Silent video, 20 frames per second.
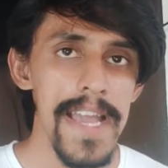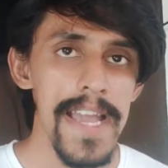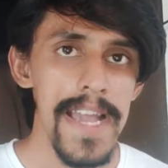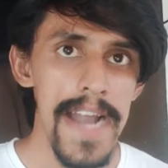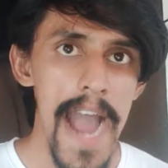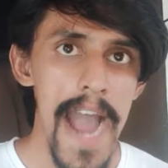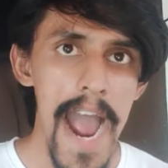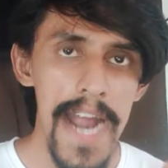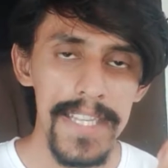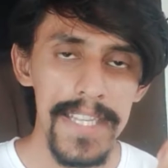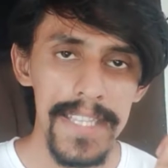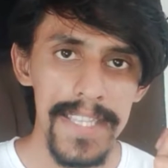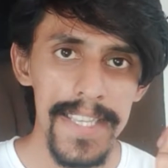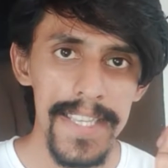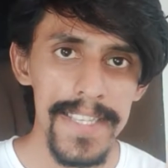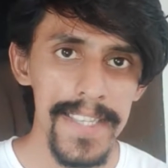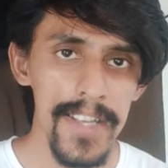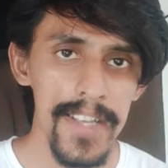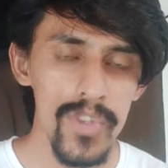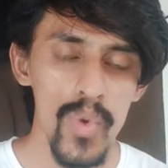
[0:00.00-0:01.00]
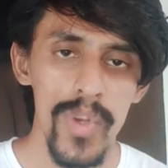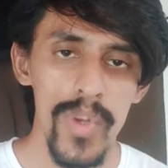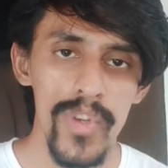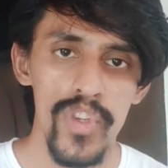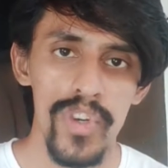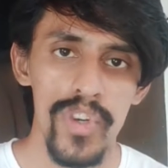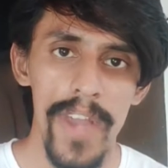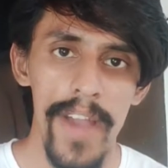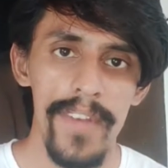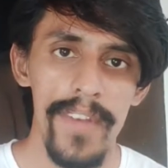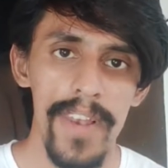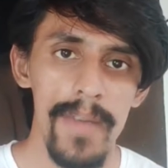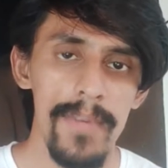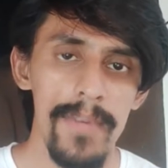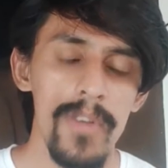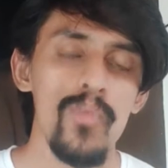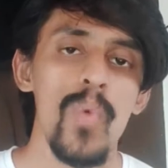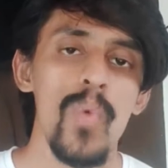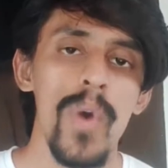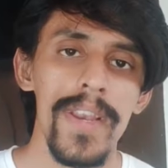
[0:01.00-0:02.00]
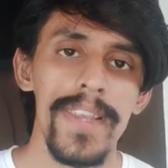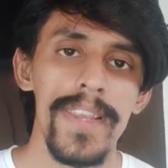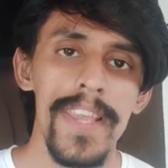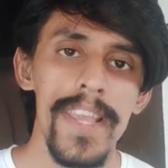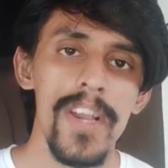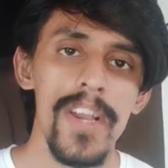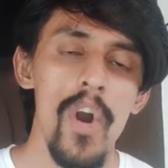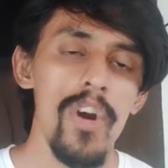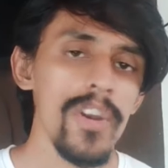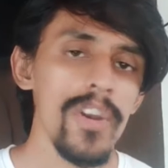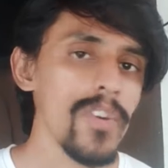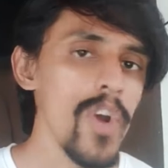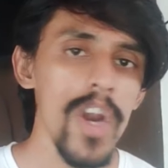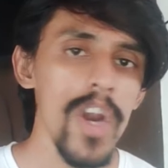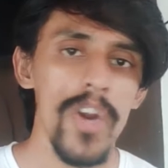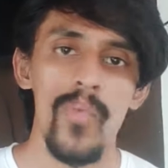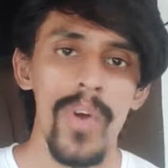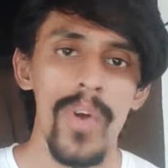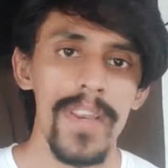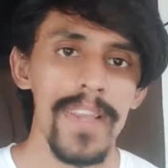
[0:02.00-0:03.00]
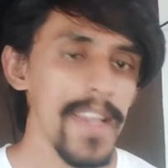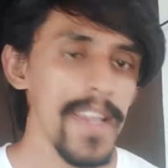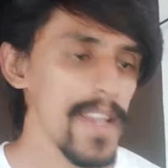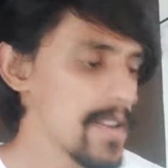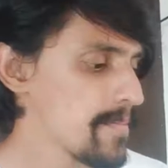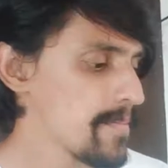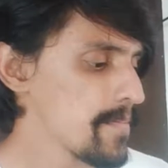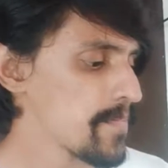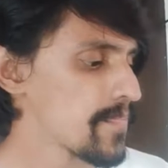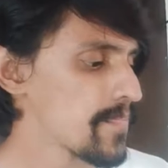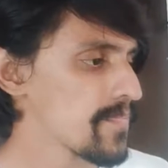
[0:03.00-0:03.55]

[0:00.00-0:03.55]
Are these solution available, working or not working?